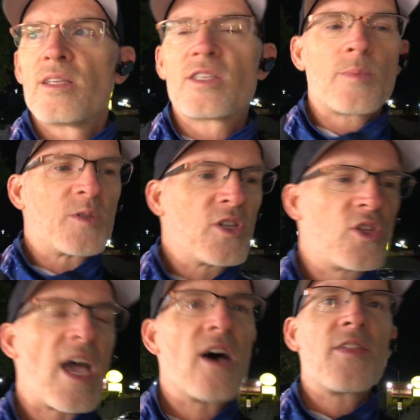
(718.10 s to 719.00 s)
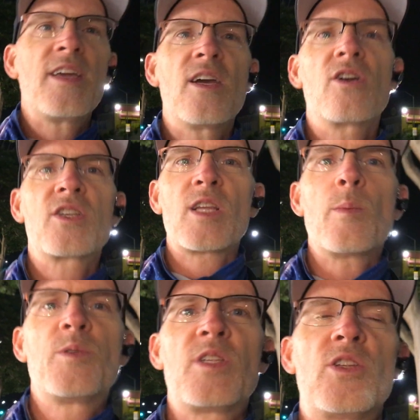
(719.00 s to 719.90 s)
healthier
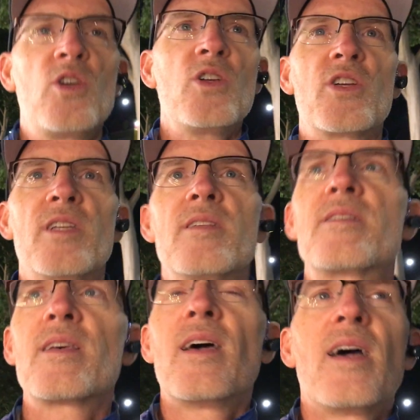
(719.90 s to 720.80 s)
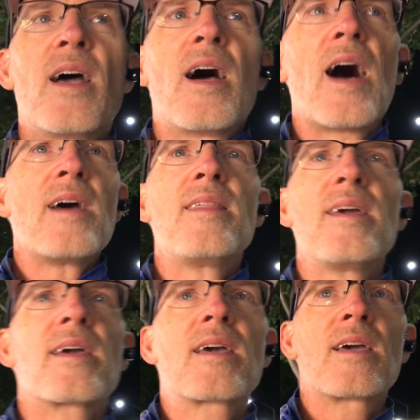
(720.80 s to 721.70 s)
substitutions, I
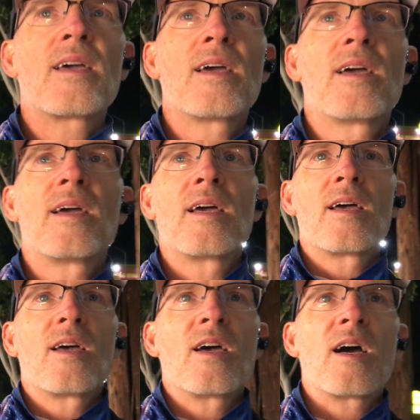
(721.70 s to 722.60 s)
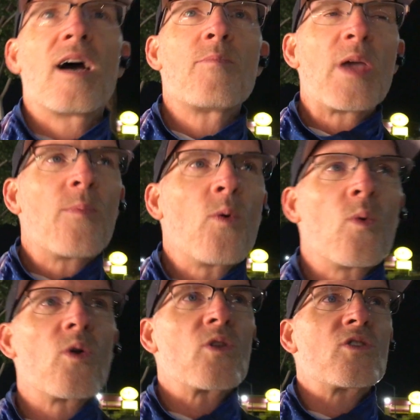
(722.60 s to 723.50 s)
think people
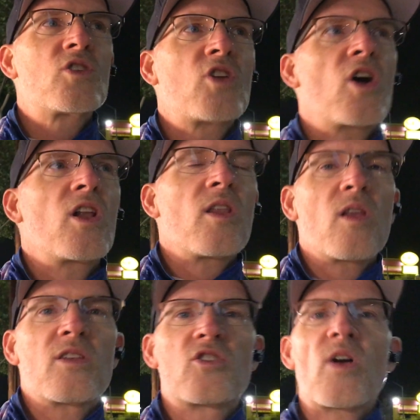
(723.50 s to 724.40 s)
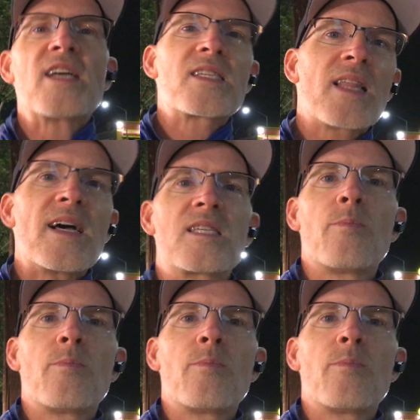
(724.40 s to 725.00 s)
will start stress less